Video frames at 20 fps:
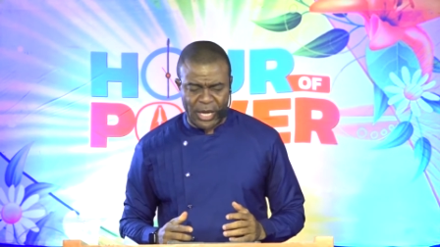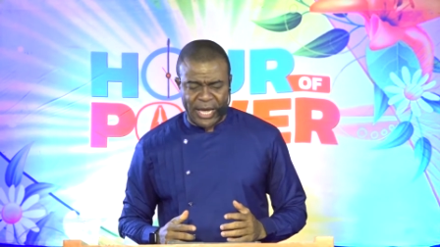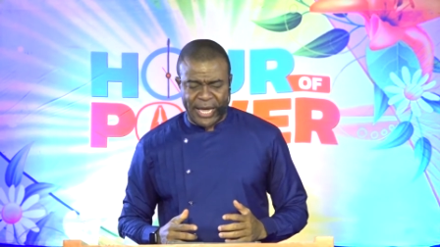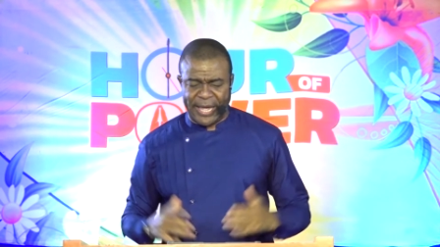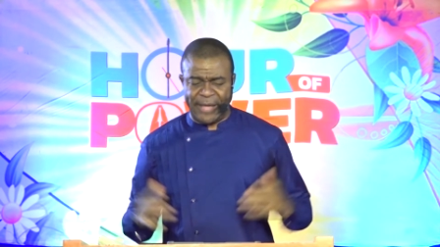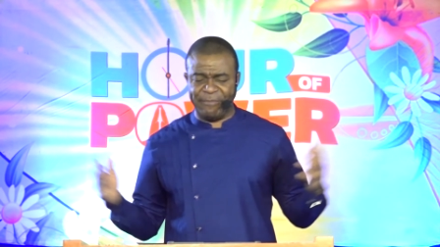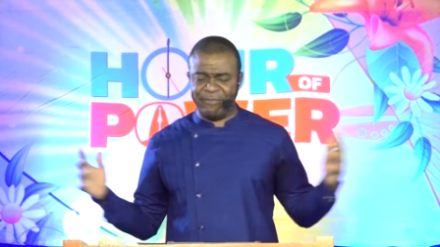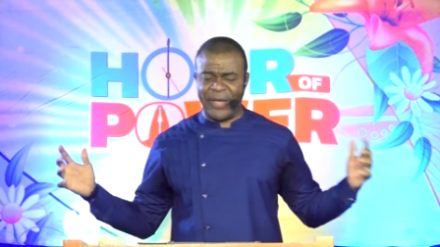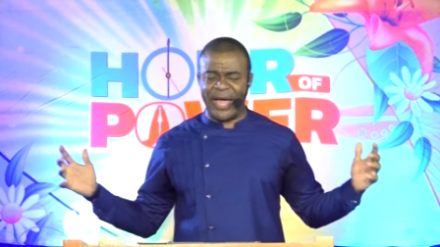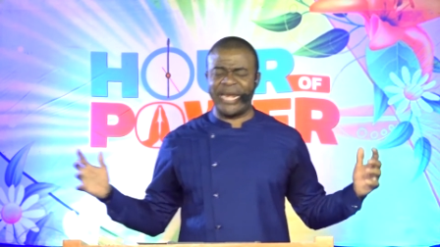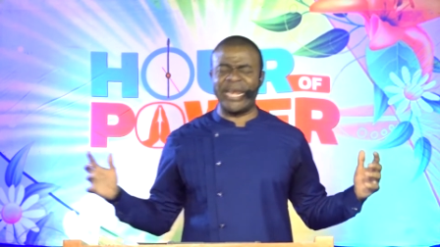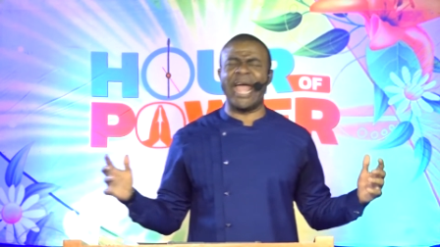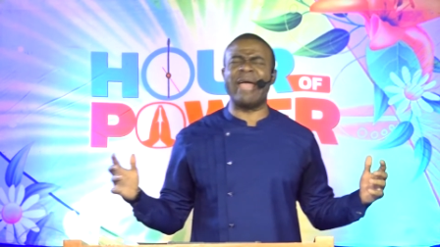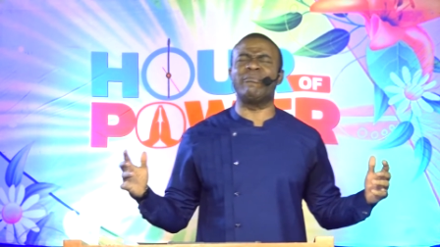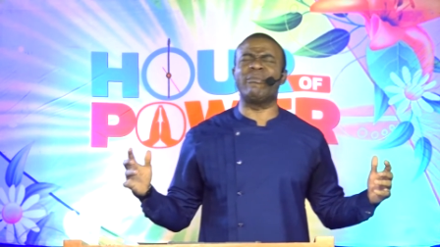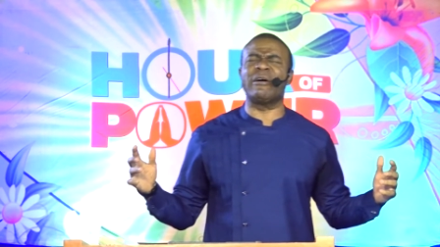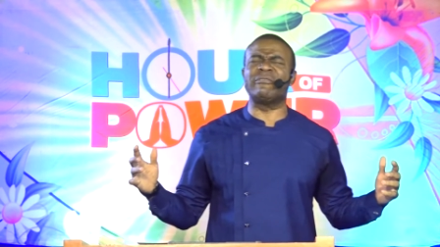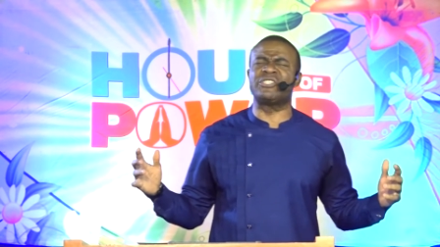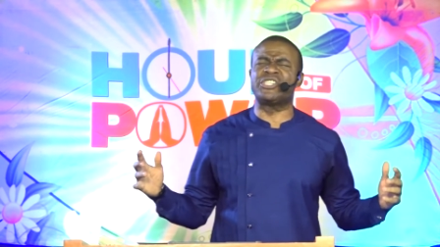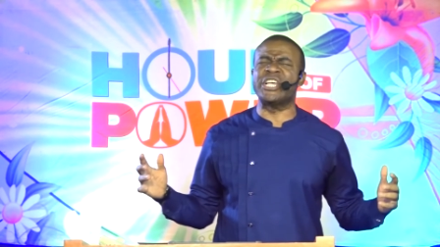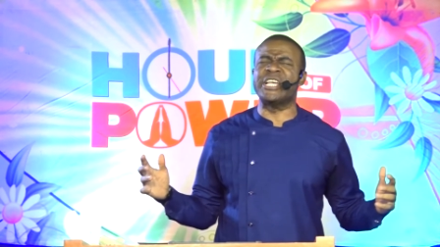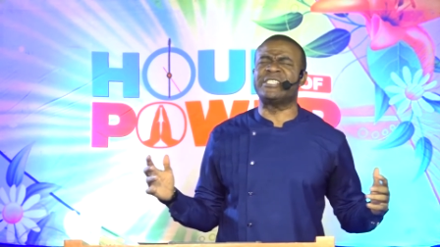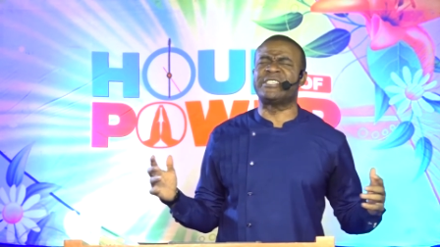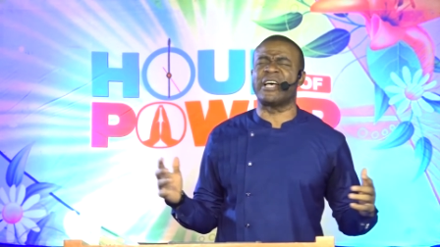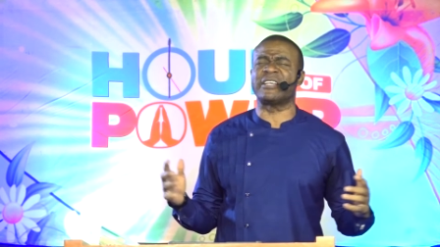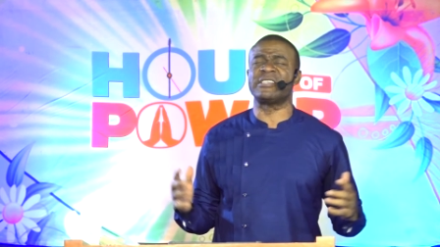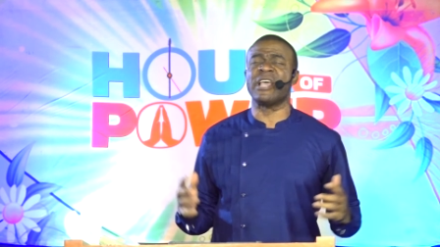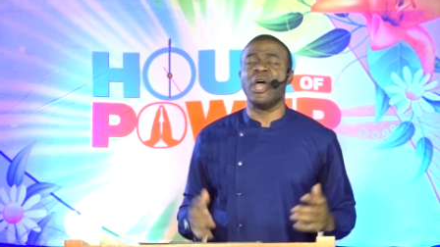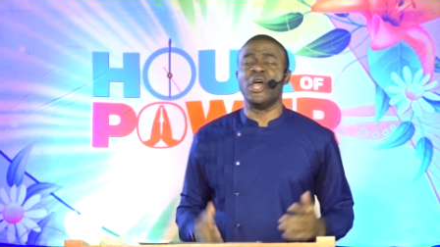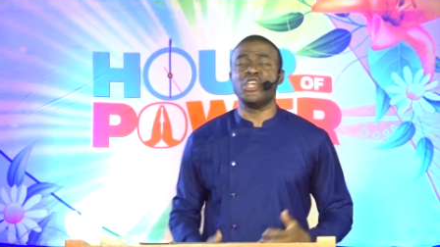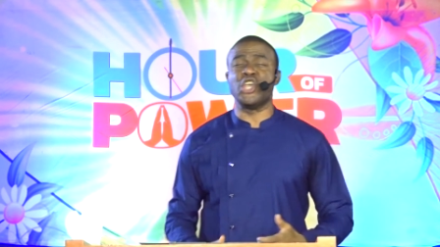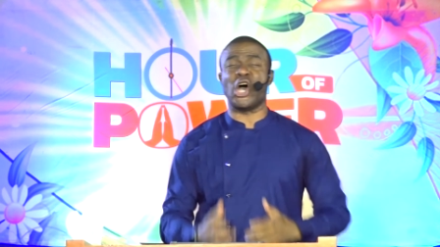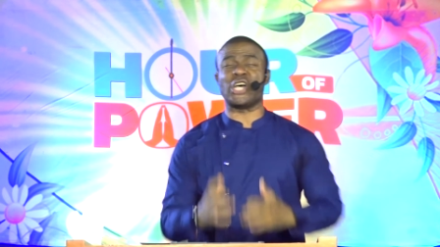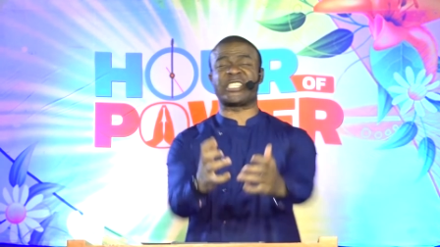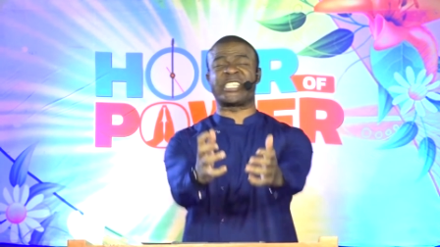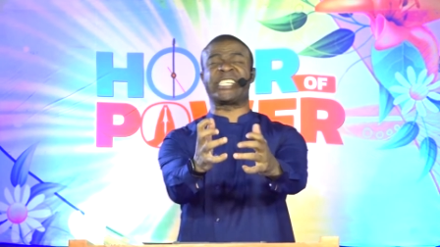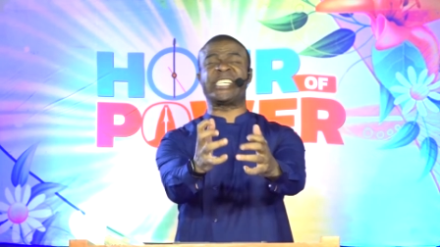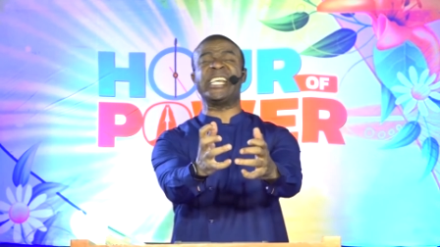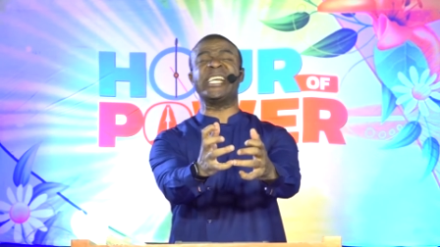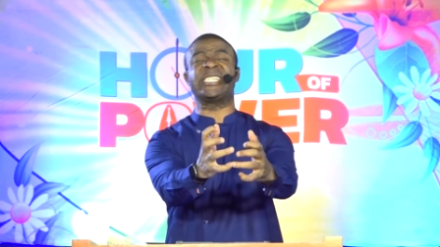In the name of Jesus, your
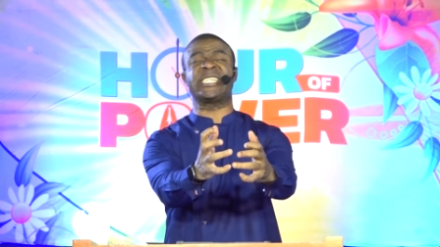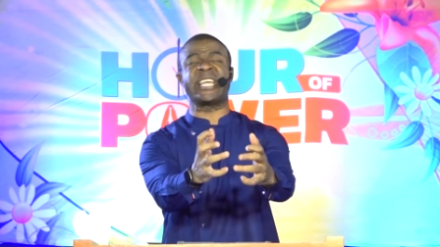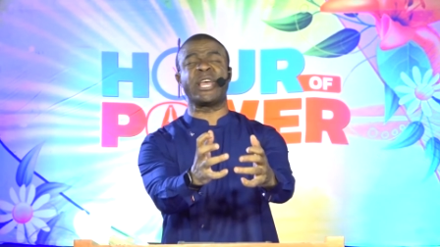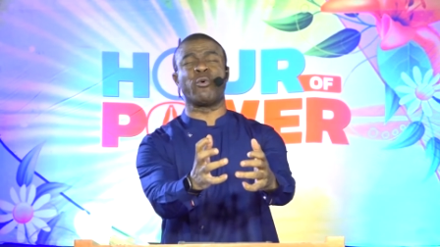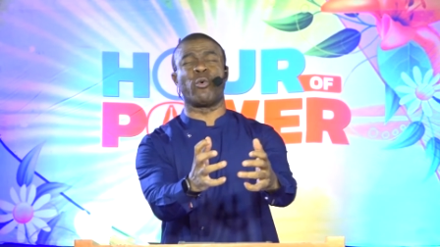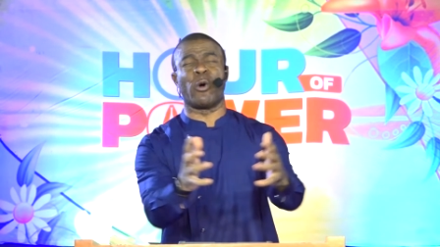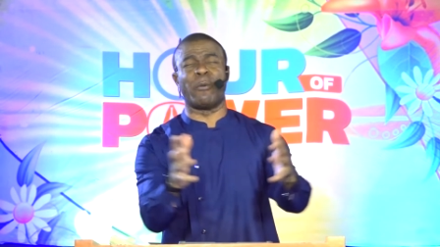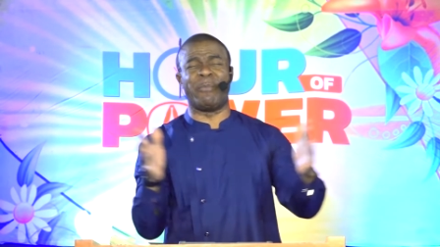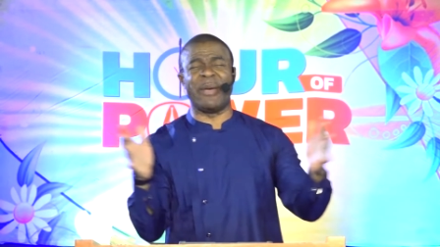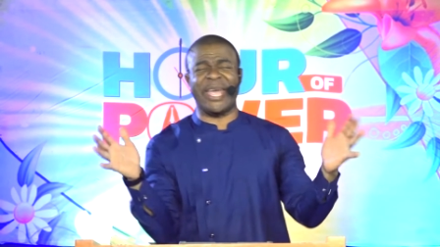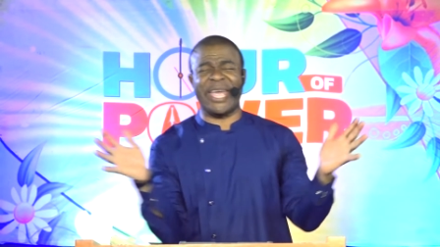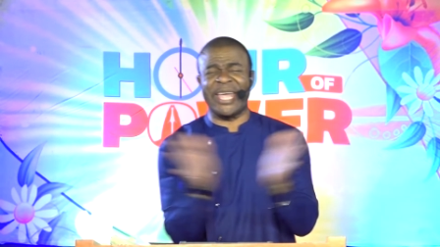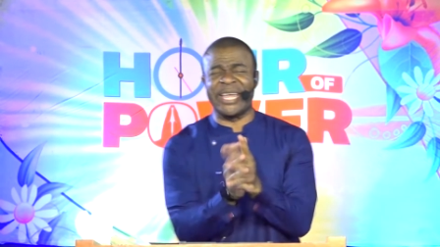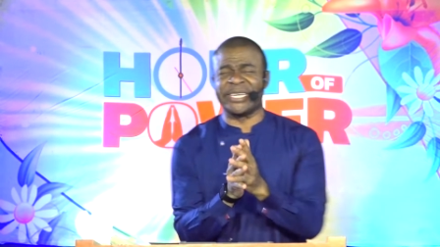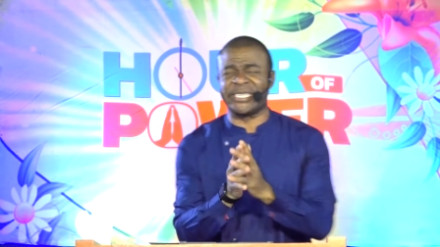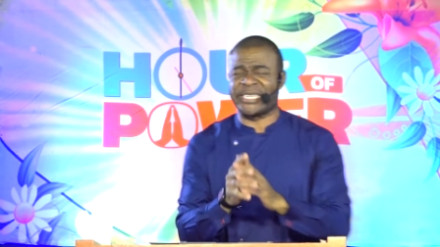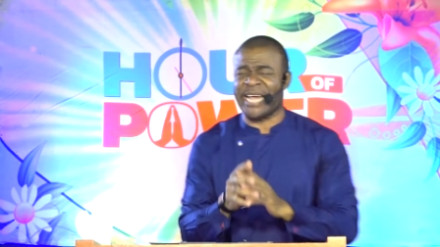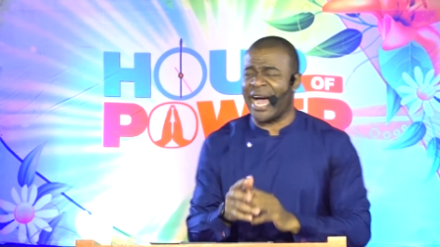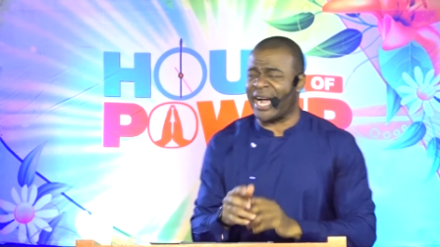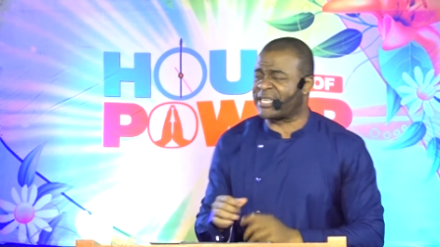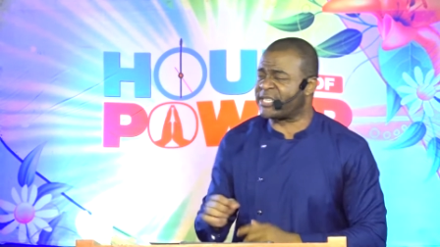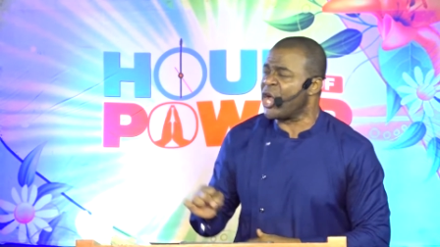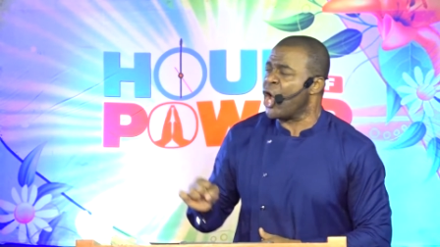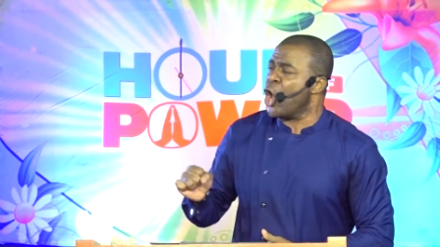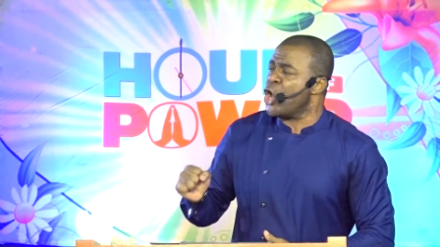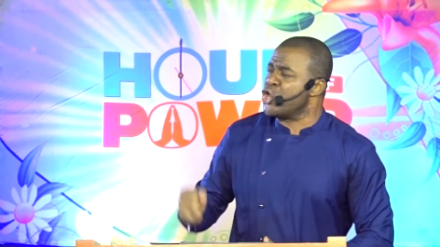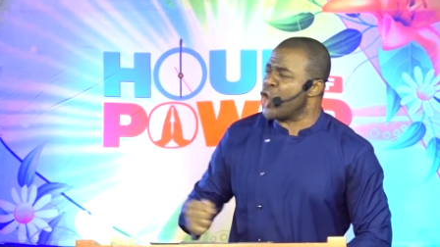city will be intact.